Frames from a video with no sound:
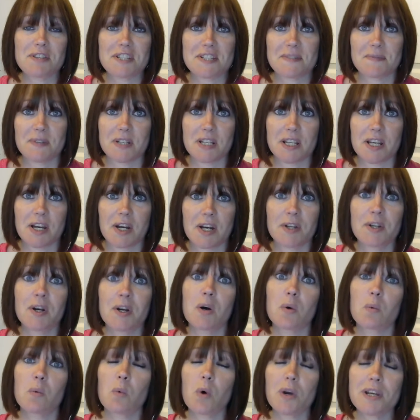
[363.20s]
this video,
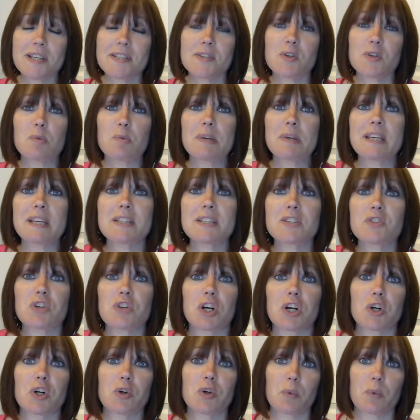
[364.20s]
what is your biggest
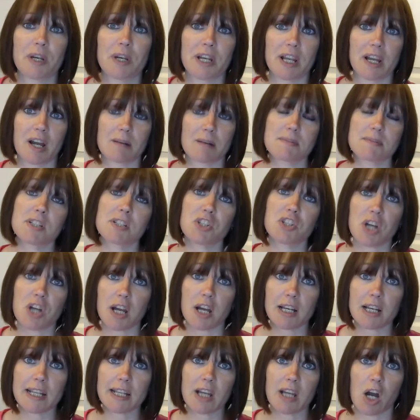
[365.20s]
struggle when it comes to
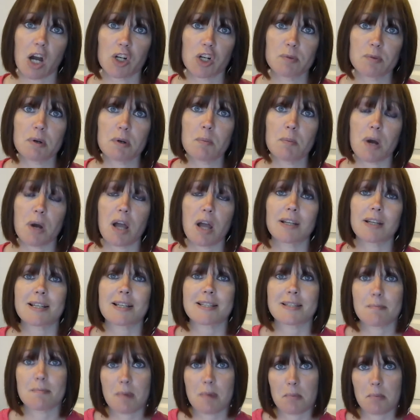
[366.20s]
juggling home and work
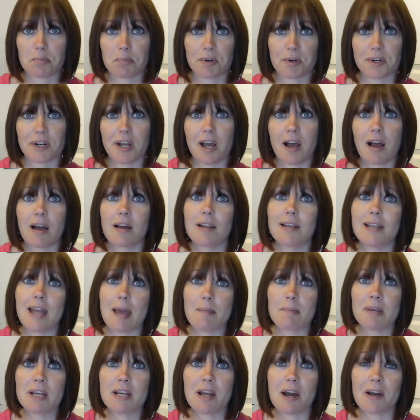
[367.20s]
as a mompreneur?
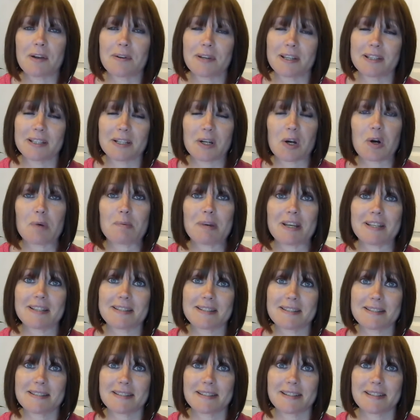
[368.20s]
Let me know in the
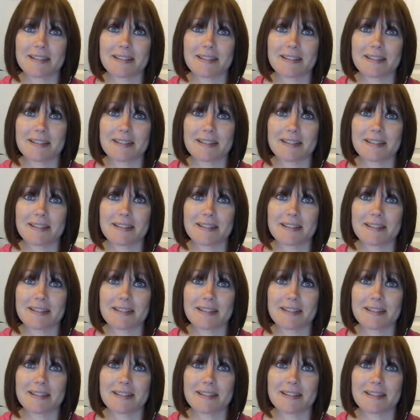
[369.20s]
comments.